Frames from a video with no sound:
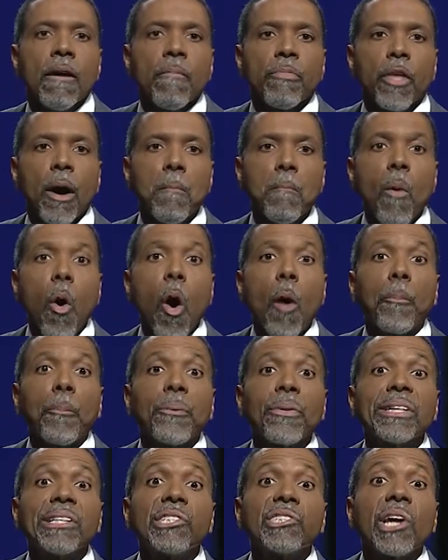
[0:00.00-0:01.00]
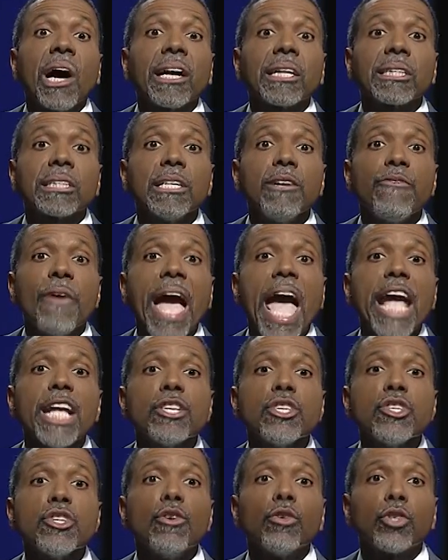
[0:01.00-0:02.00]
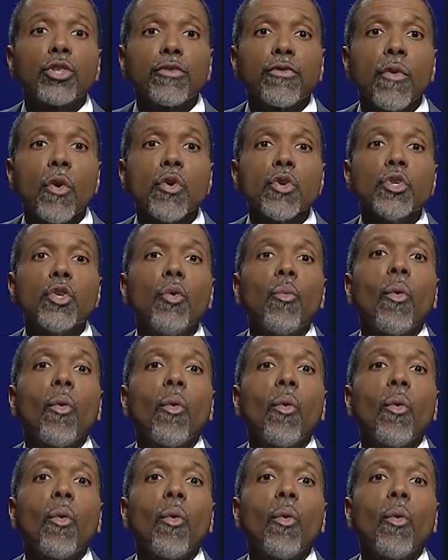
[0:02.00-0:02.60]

the more productive and useful you